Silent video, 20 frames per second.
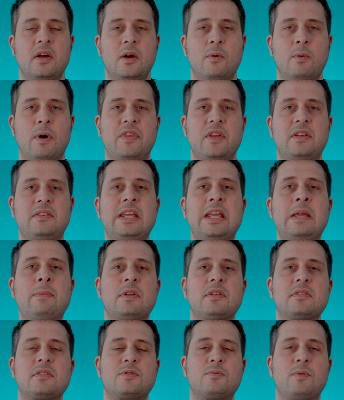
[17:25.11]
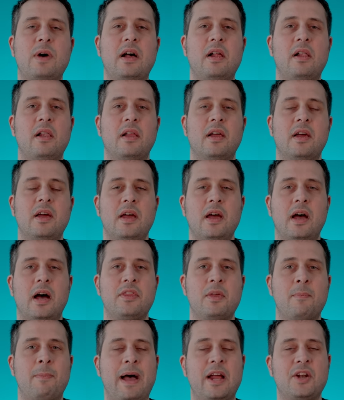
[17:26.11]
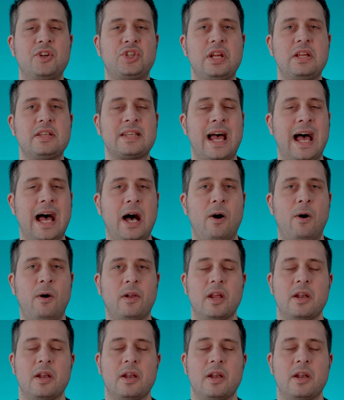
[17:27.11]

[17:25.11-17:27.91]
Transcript: where the demons dwell and the banshees howl,